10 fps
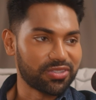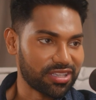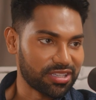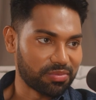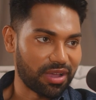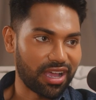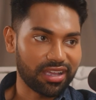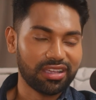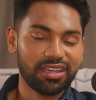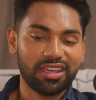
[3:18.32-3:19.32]
things
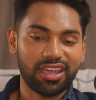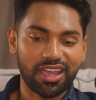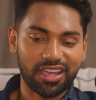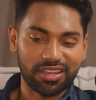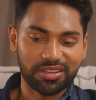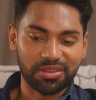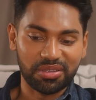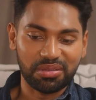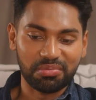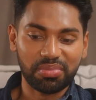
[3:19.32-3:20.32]
back and
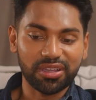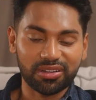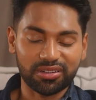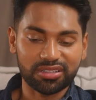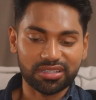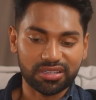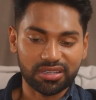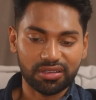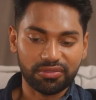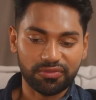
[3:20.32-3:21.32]
build
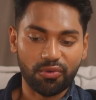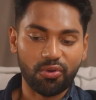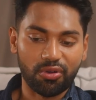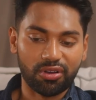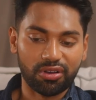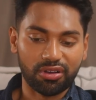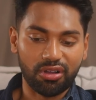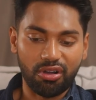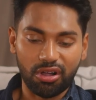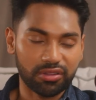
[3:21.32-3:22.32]
for
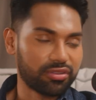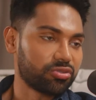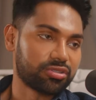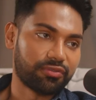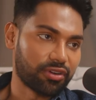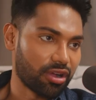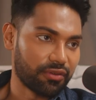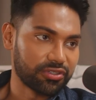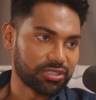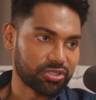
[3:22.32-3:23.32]
all of those different
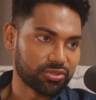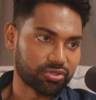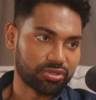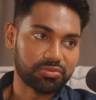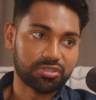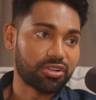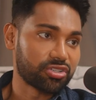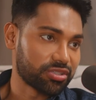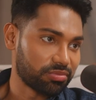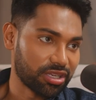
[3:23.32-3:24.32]
conversational streams, not
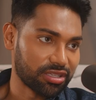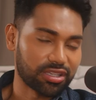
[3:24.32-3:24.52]
just meetings.